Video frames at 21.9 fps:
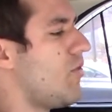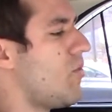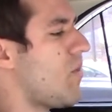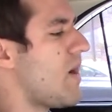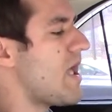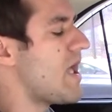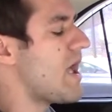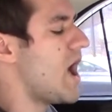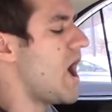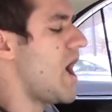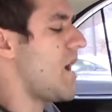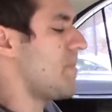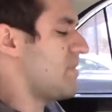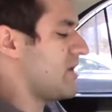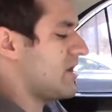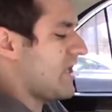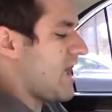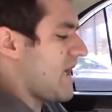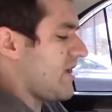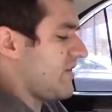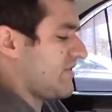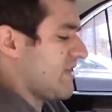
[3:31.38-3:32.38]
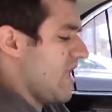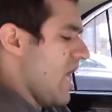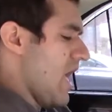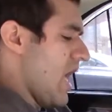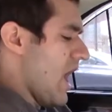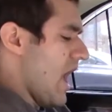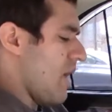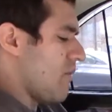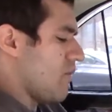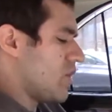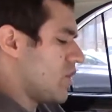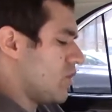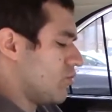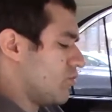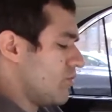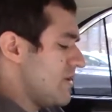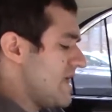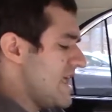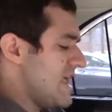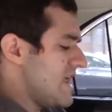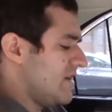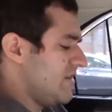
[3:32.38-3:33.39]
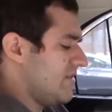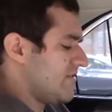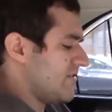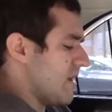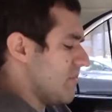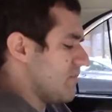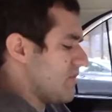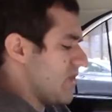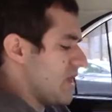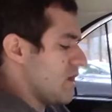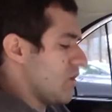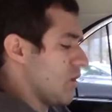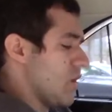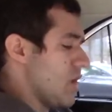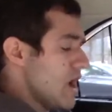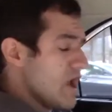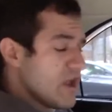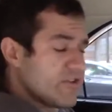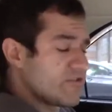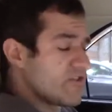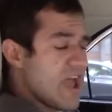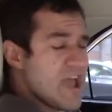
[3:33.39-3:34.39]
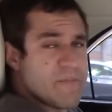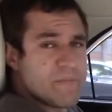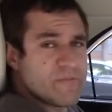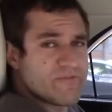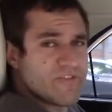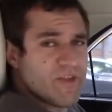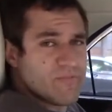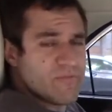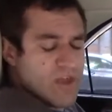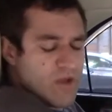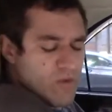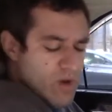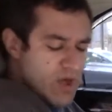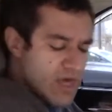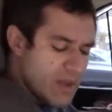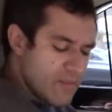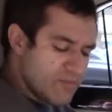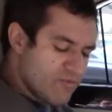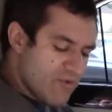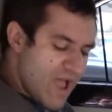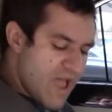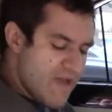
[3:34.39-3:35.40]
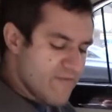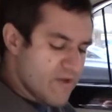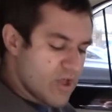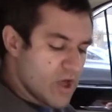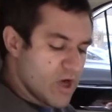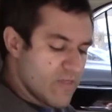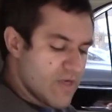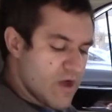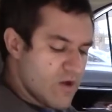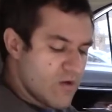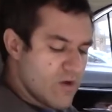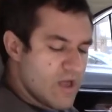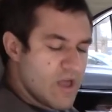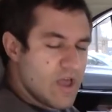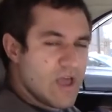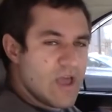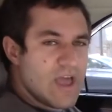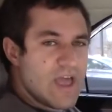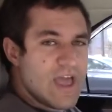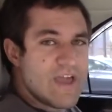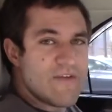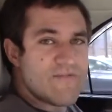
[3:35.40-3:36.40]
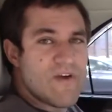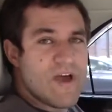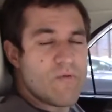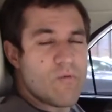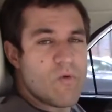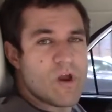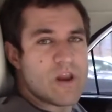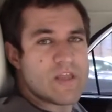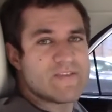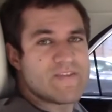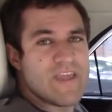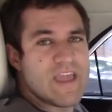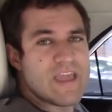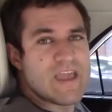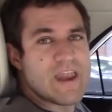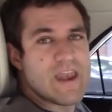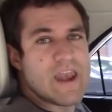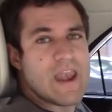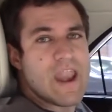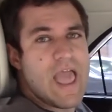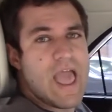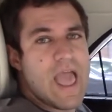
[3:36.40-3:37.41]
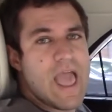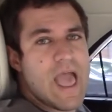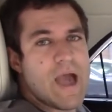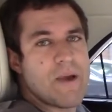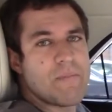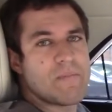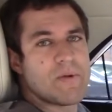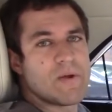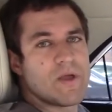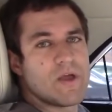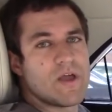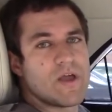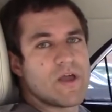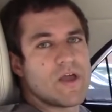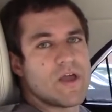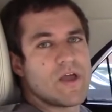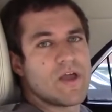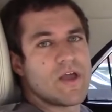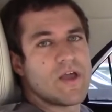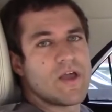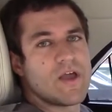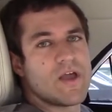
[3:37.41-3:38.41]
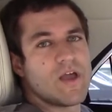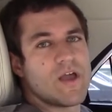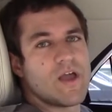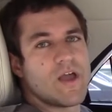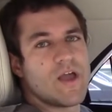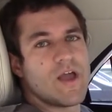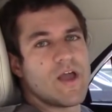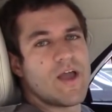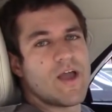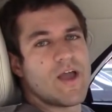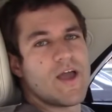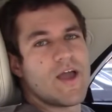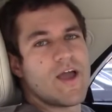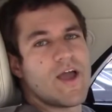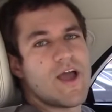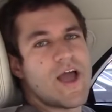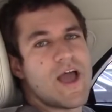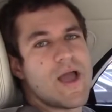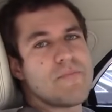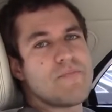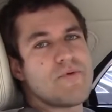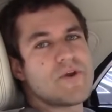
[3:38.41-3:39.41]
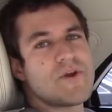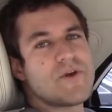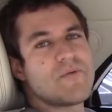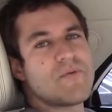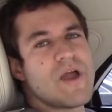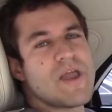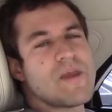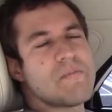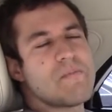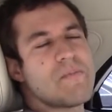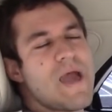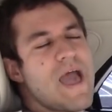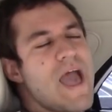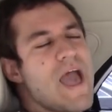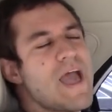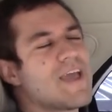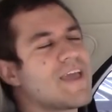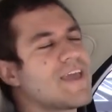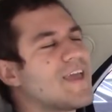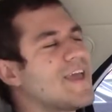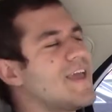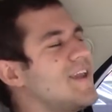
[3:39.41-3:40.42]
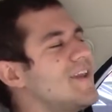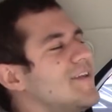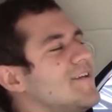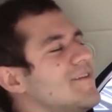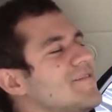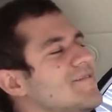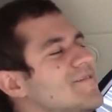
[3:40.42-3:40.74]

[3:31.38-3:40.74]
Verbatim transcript: the way up in case I want to read something or type something while I'm driving. Although, if I want to take a nap, I put it right back and